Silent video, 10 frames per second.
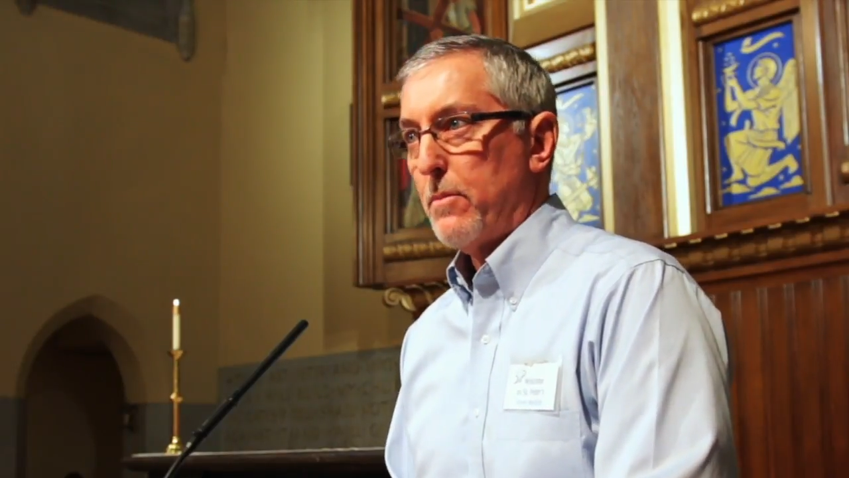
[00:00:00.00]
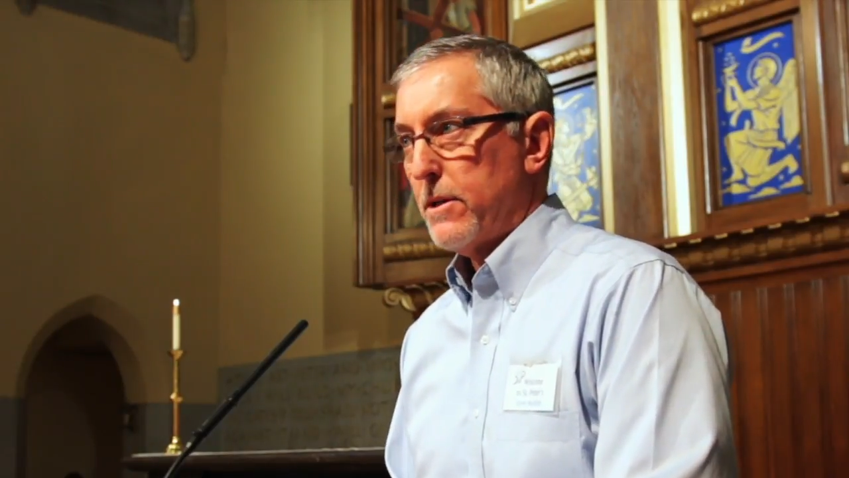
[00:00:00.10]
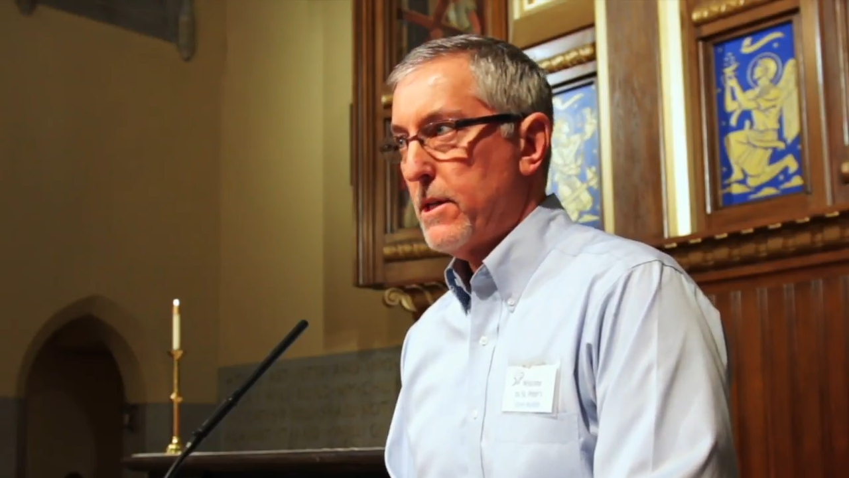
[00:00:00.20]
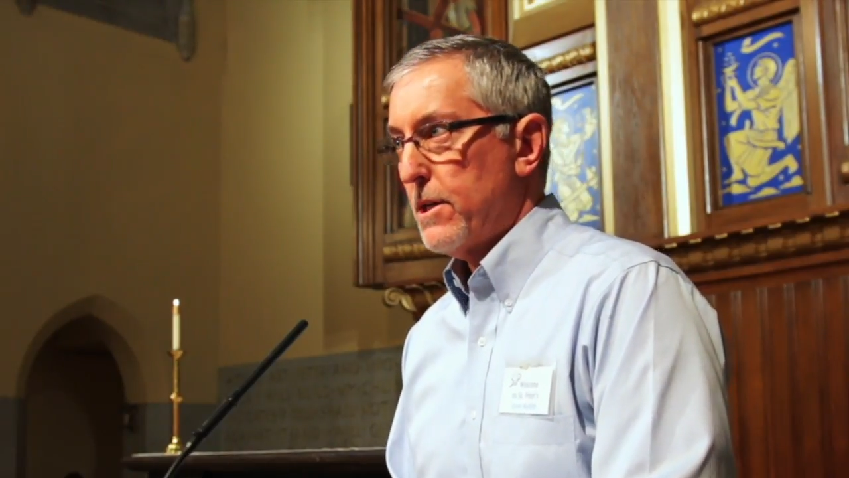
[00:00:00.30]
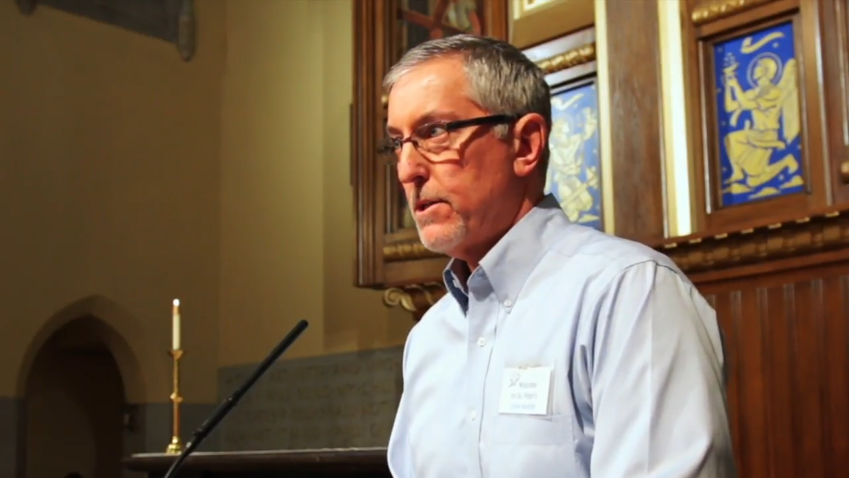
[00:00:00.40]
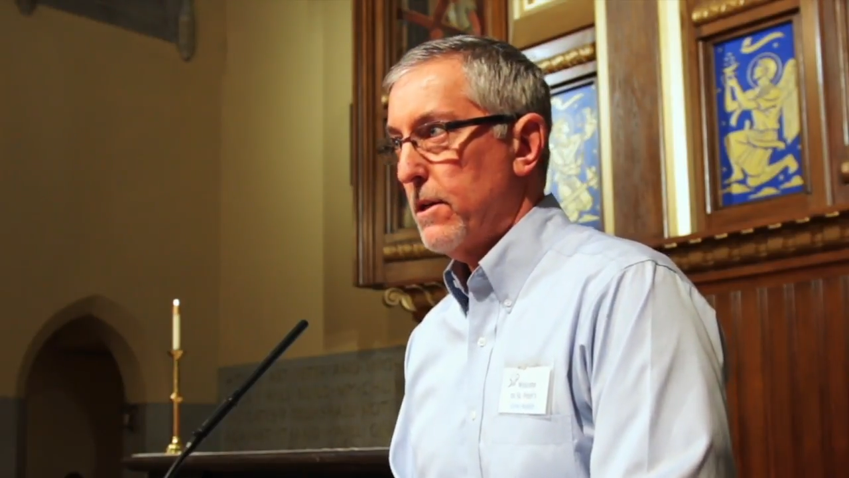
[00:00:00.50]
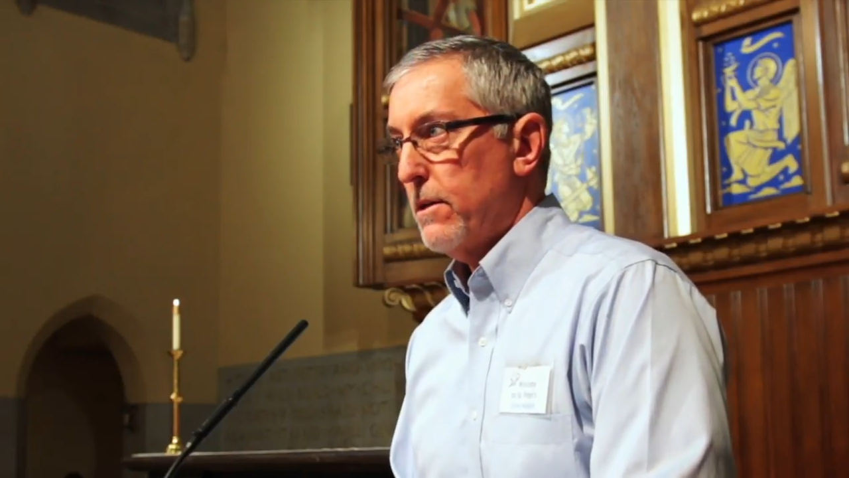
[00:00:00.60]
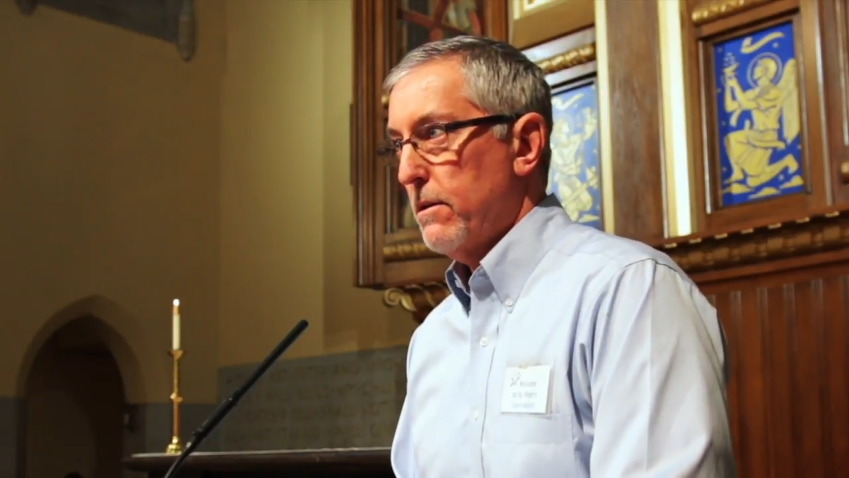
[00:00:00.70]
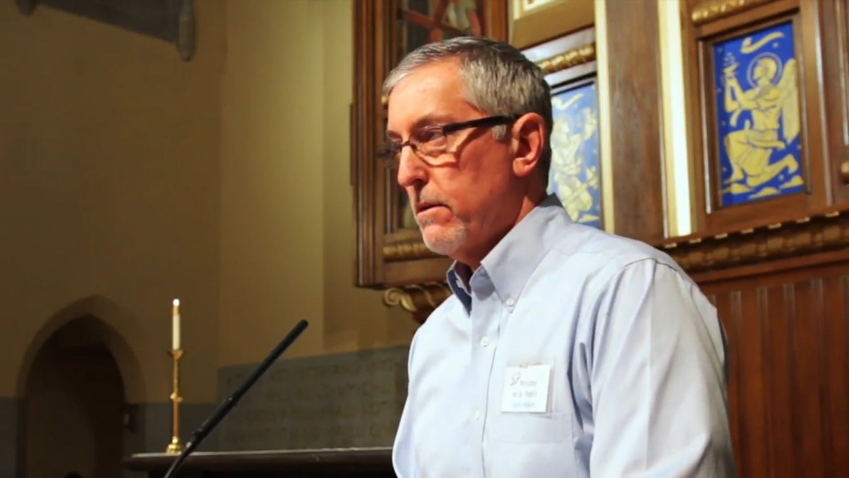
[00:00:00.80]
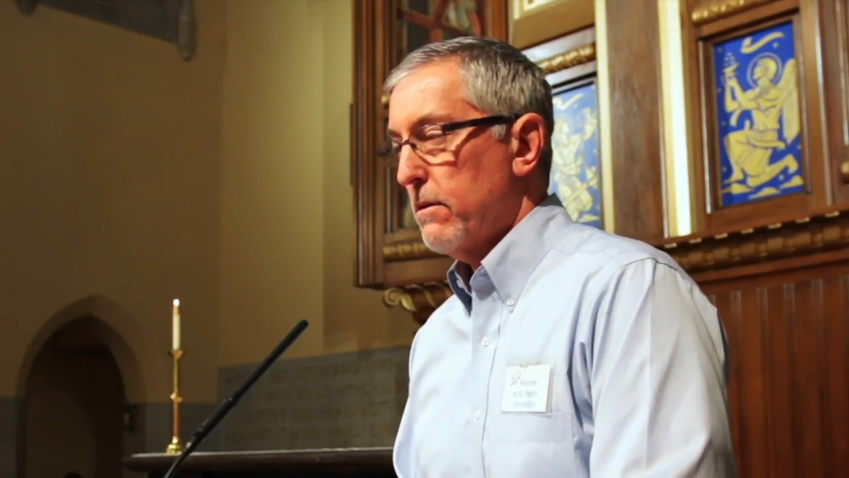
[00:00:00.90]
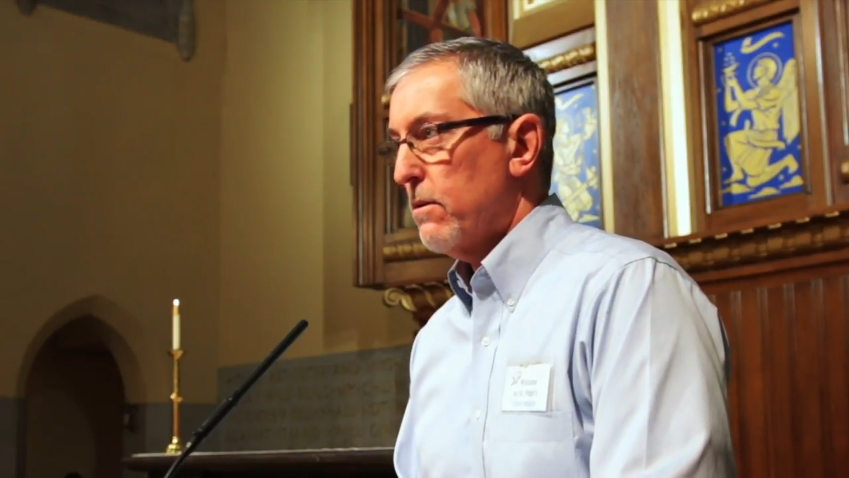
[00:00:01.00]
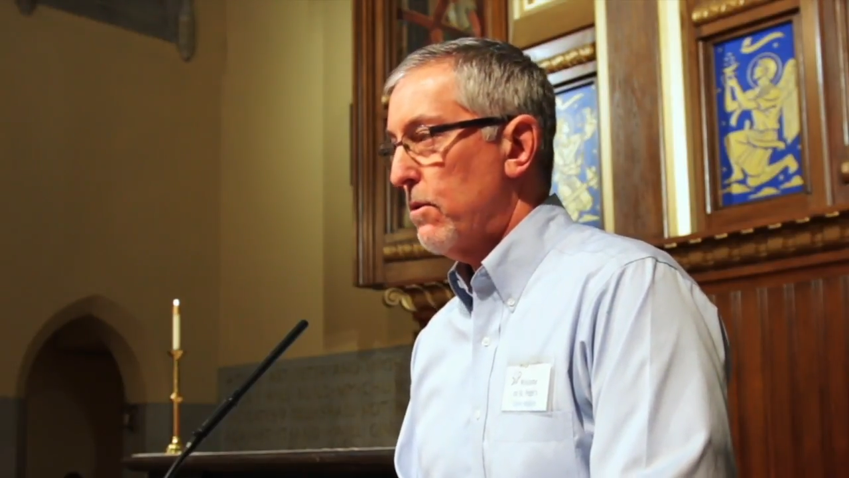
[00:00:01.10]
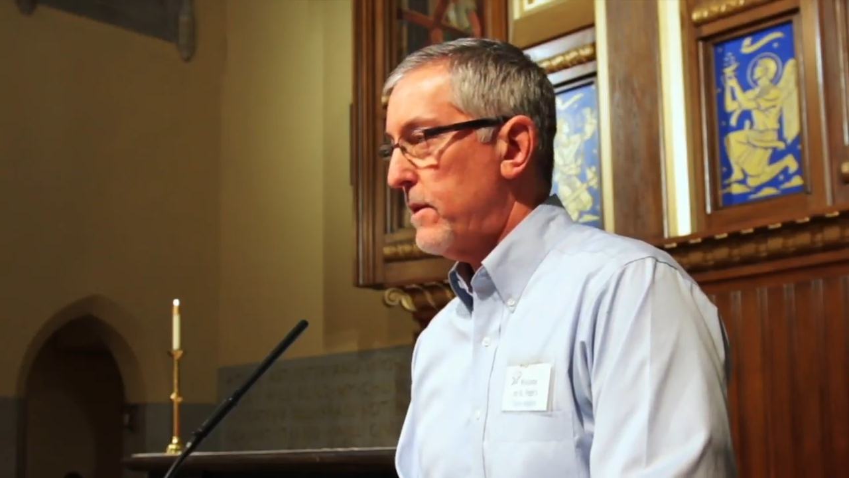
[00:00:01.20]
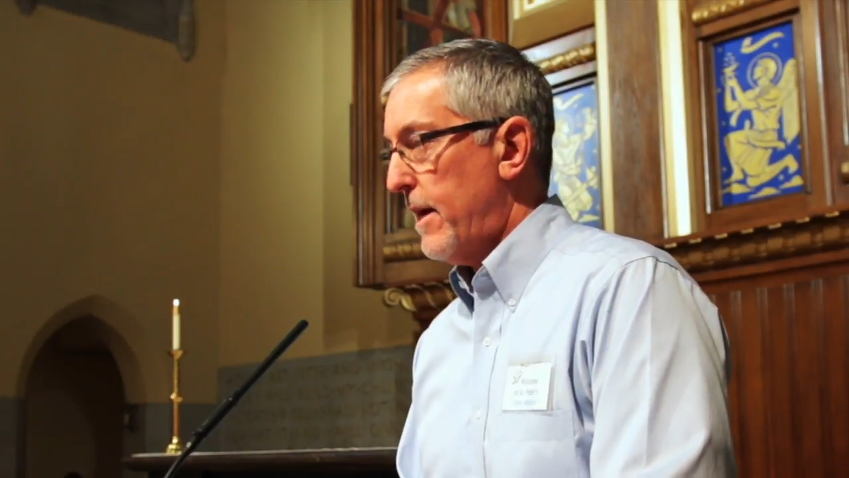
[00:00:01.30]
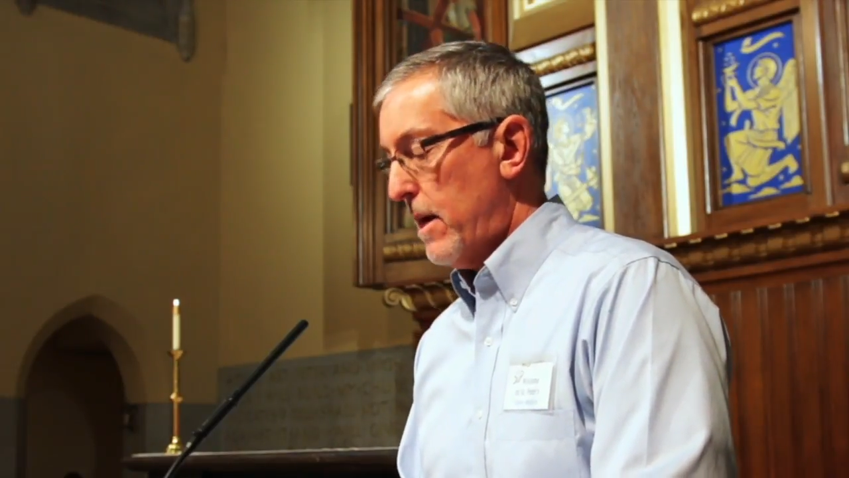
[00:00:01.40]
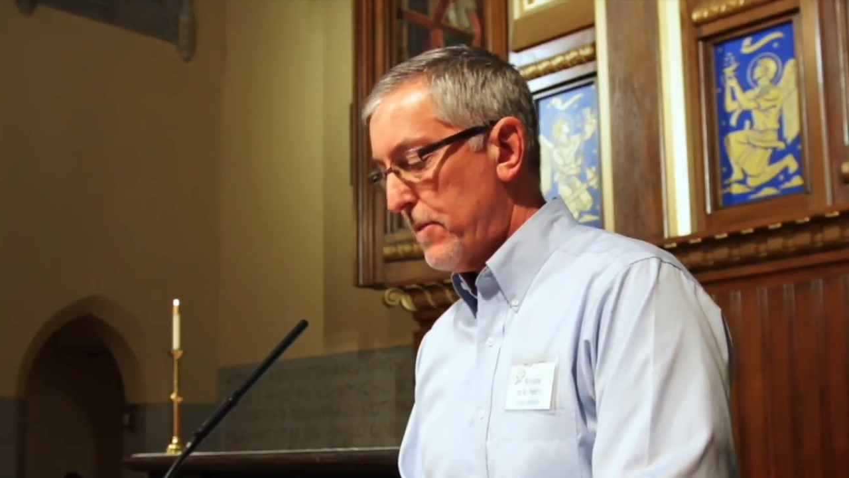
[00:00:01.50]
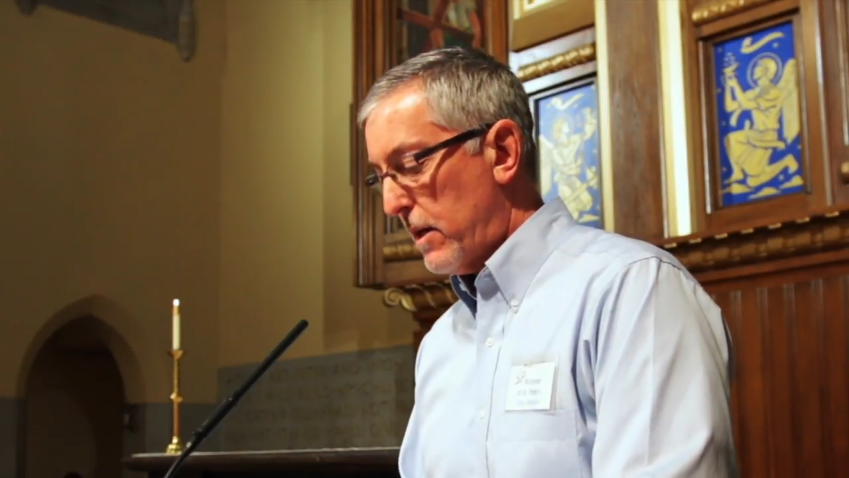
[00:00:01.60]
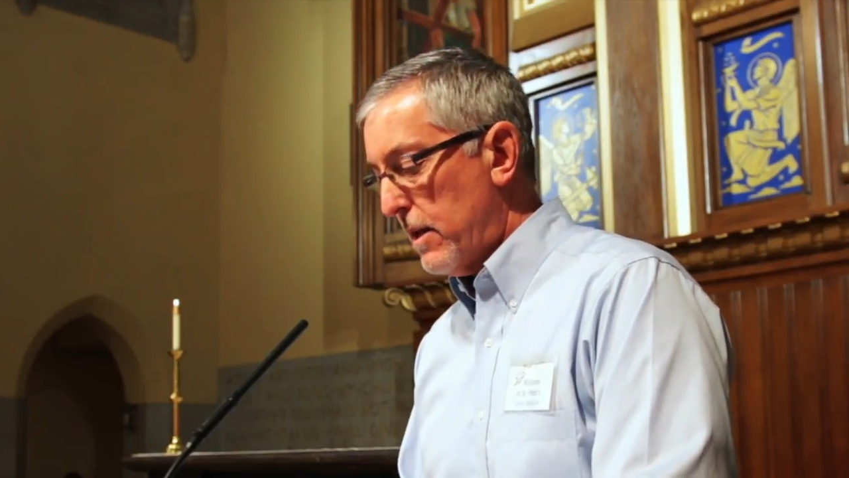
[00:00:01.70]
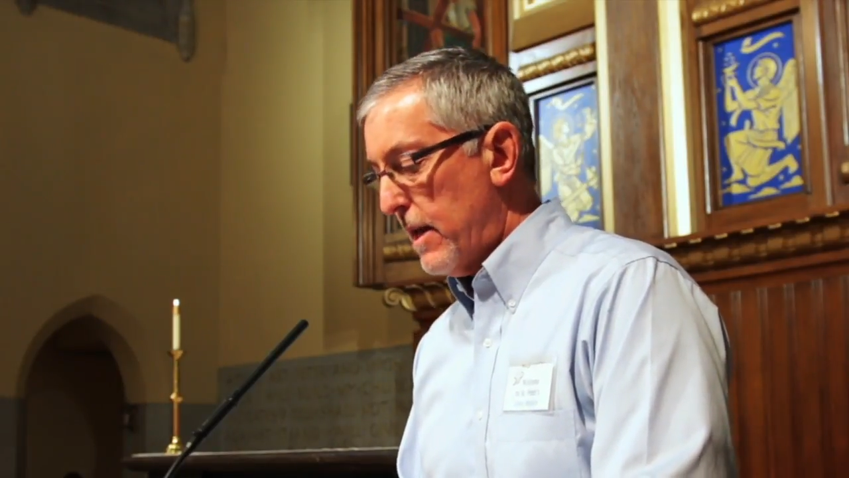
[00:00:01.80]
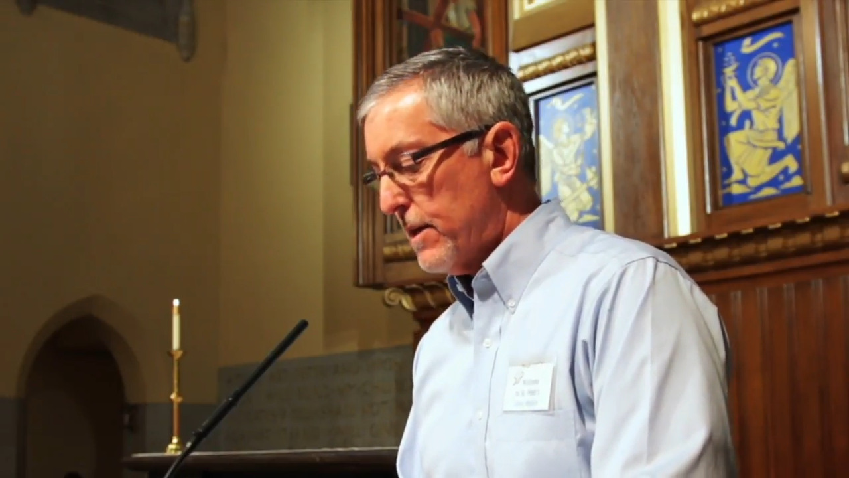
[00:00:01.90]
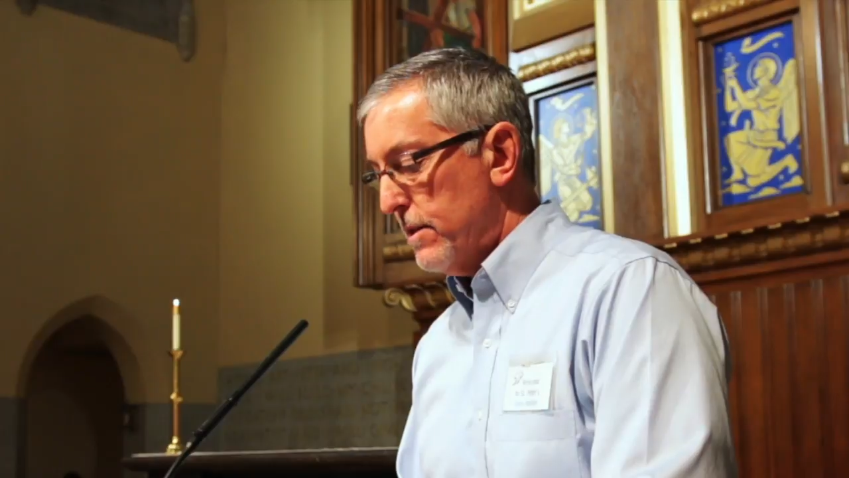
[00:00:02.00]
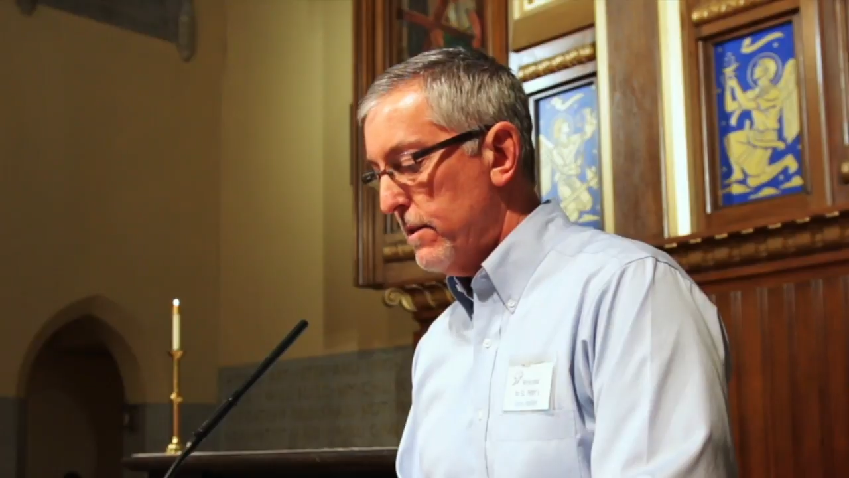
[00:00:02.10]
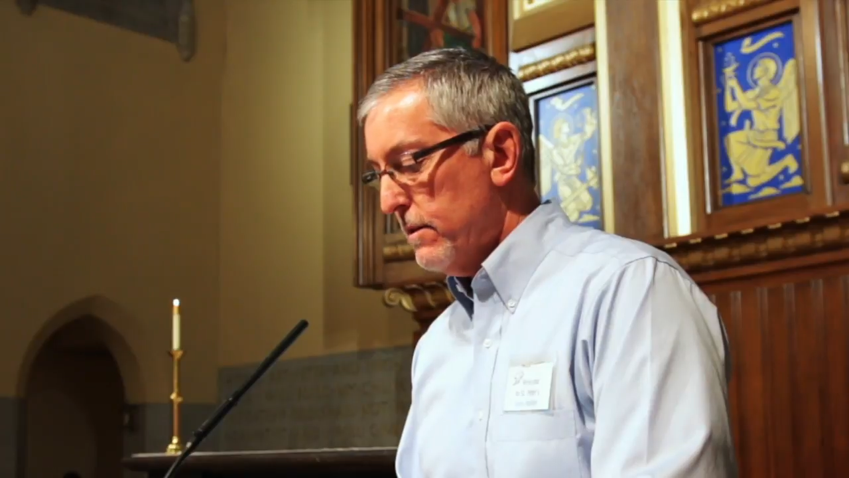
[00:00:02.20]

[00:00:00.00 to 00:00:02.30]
petition or take up the collection,